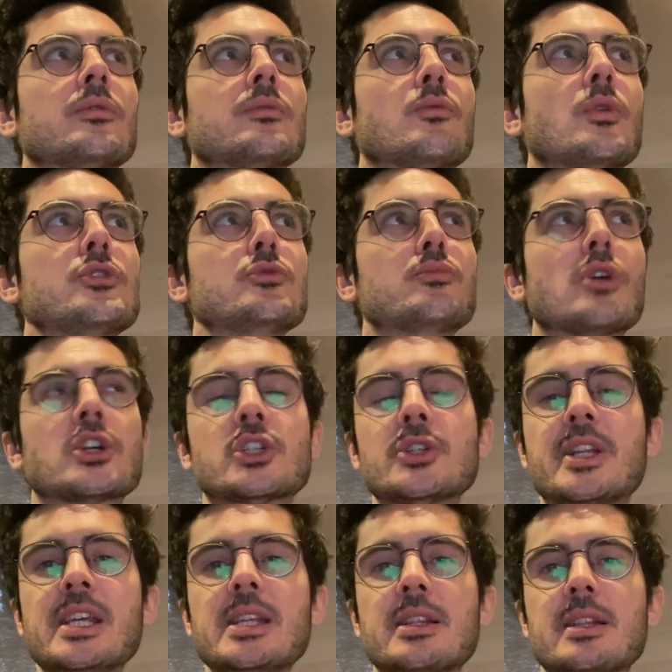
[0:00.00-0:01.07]
when you brush your
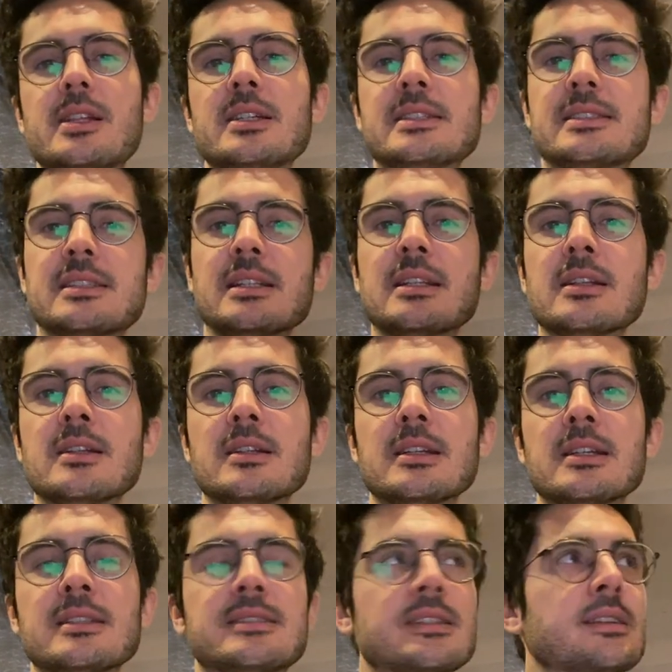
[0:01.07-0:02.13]
teeth it's in
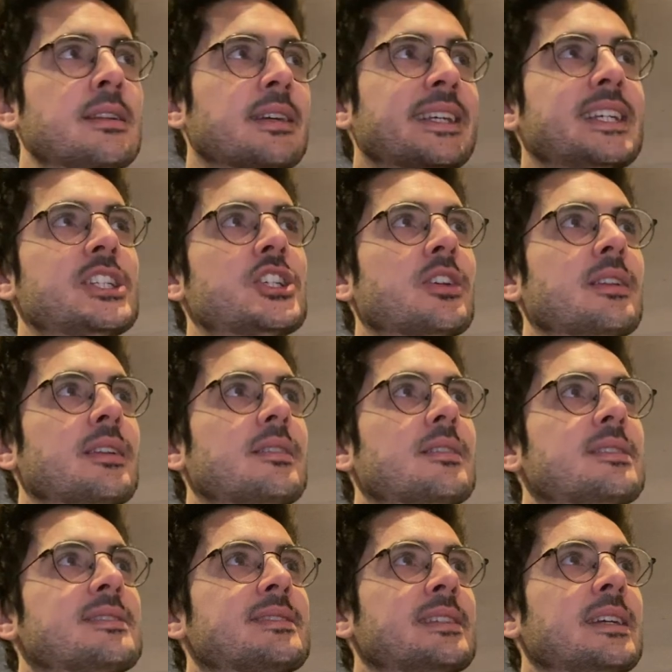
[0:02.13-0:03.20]
it's in the kitchenette
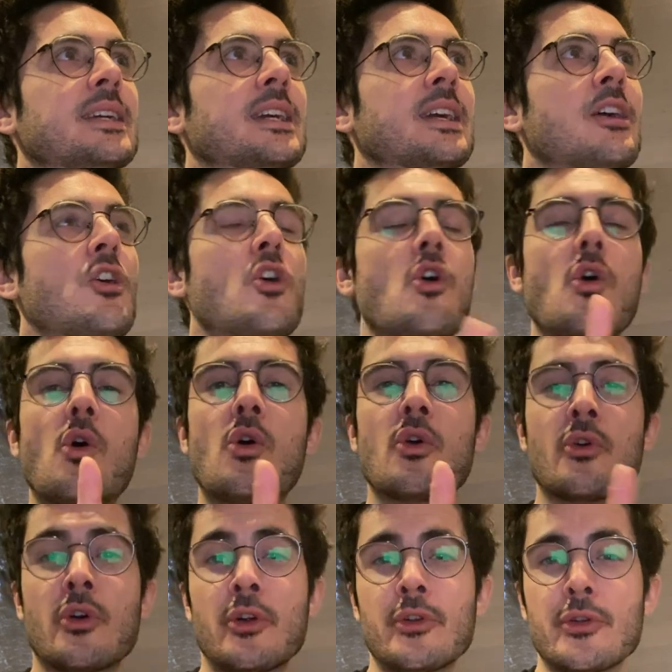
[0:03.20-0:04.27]
sink
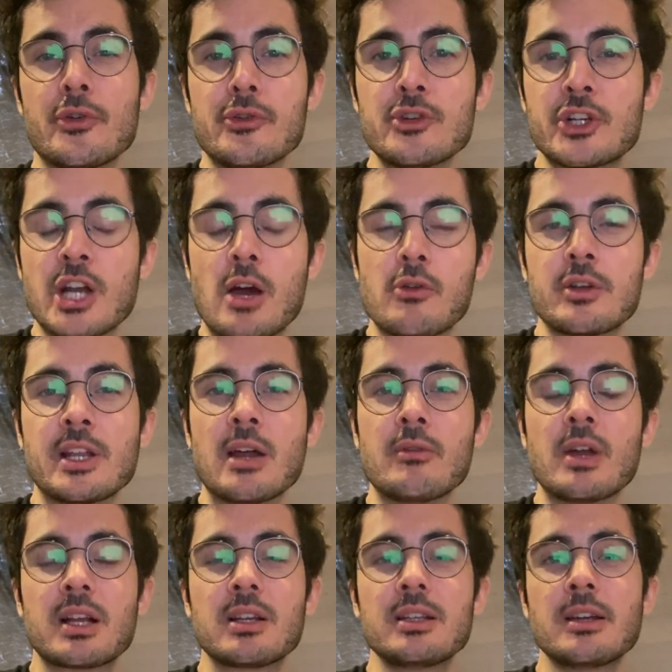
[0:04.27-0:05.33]
or under the shower
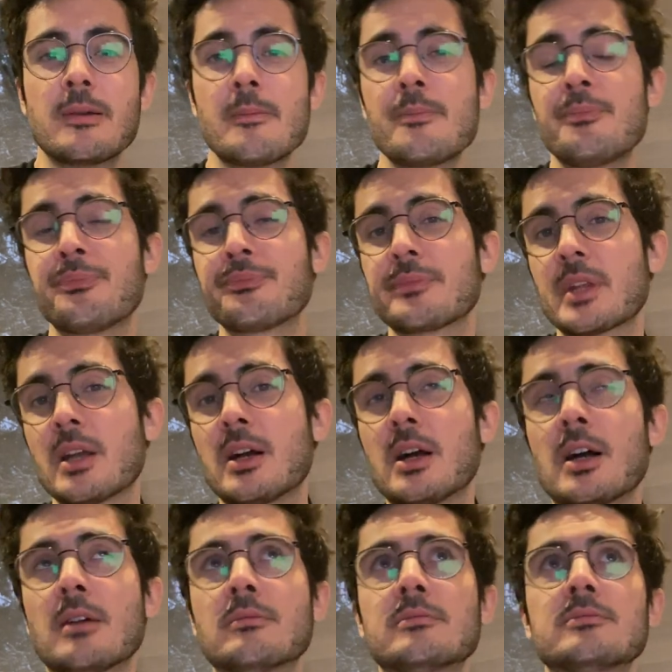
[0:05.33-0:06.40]
directly
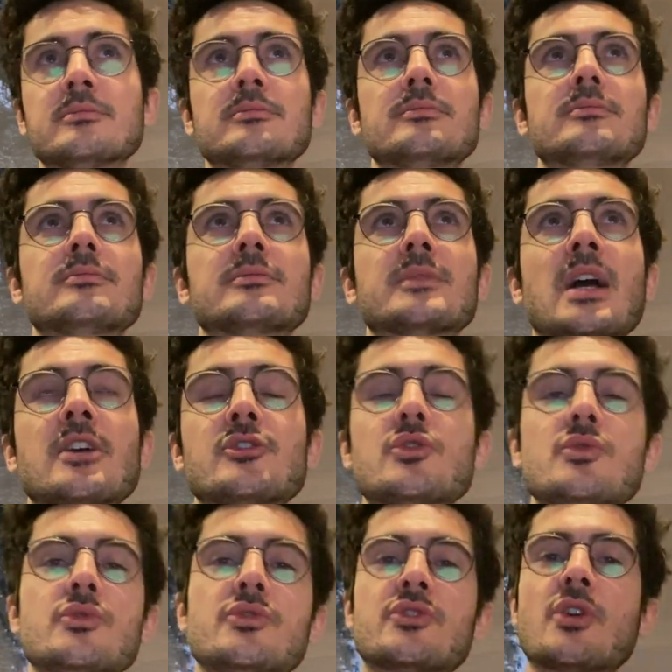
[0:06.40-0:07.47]
um, as
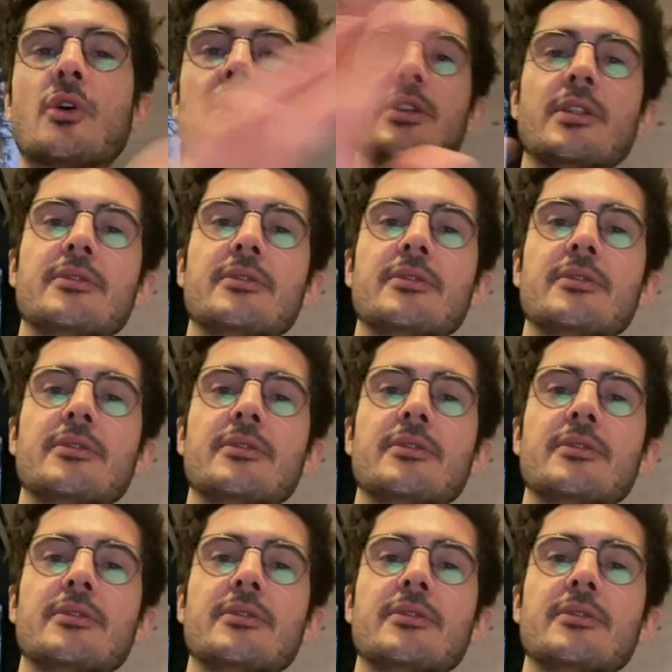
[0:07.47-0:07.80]
you saw in the